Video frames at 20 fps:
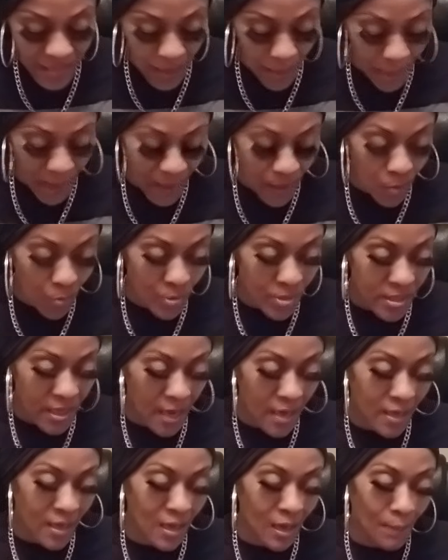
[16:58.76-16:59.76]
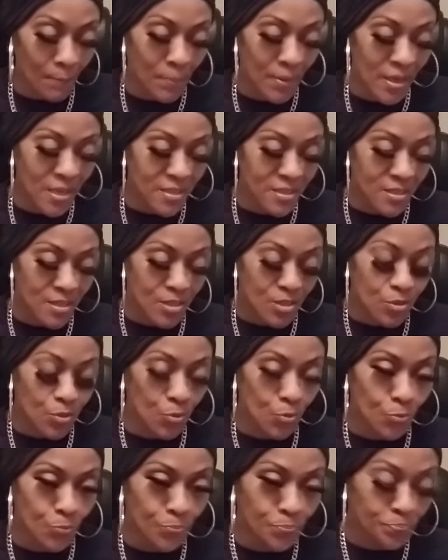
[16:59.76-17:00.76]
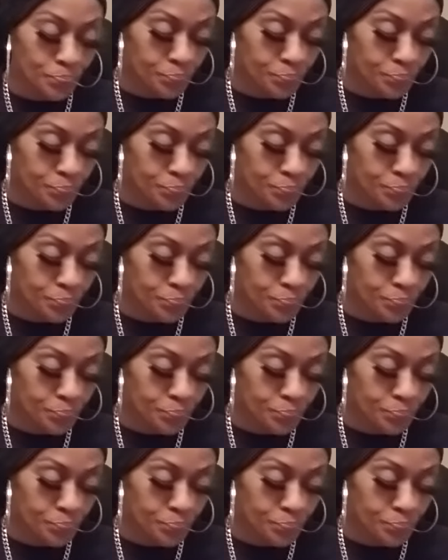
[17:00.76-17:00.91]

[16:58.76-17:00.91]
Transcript: somebody who take care of business too.